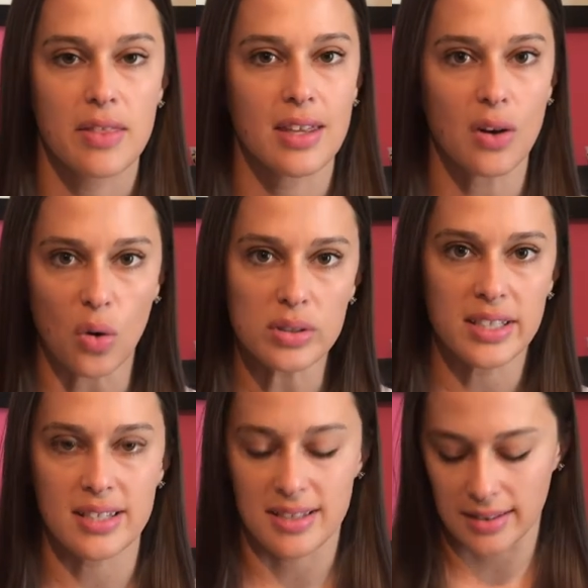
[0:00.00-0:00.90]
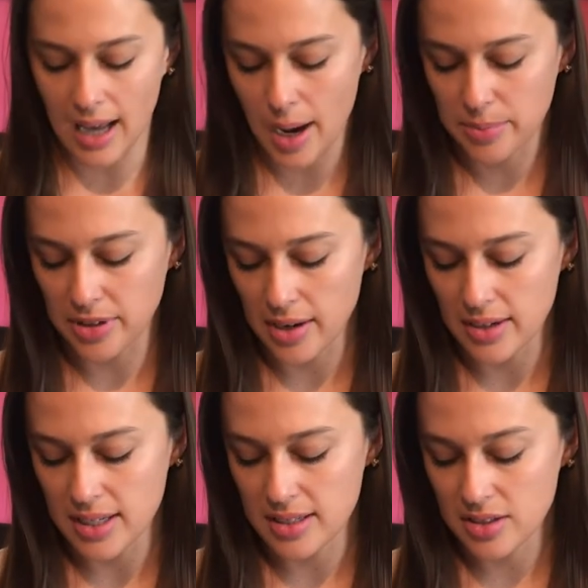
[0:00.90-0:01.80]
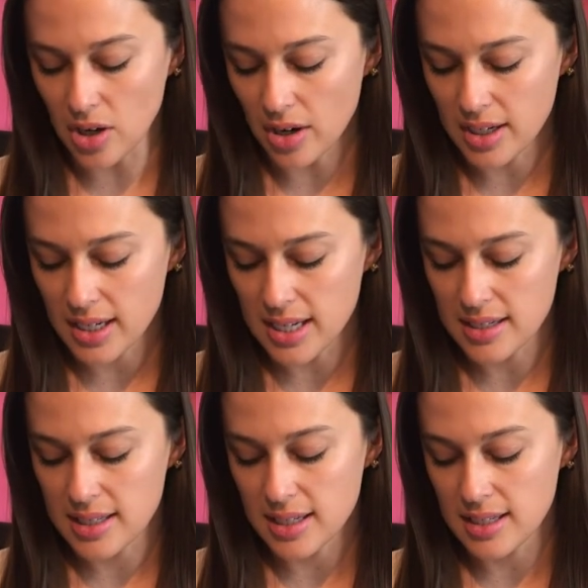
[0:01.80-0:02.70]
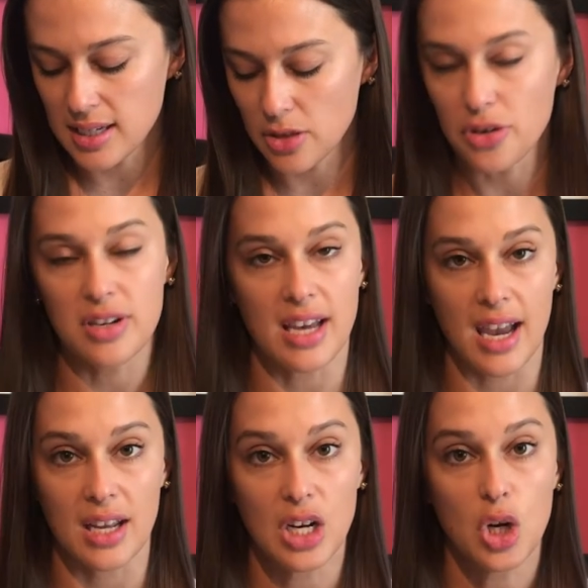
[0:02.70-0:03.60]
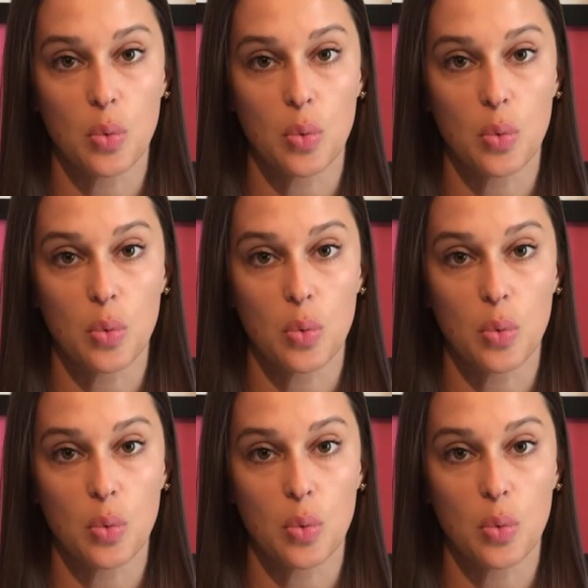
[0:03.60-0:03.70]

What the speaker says: the oldest library started in 1638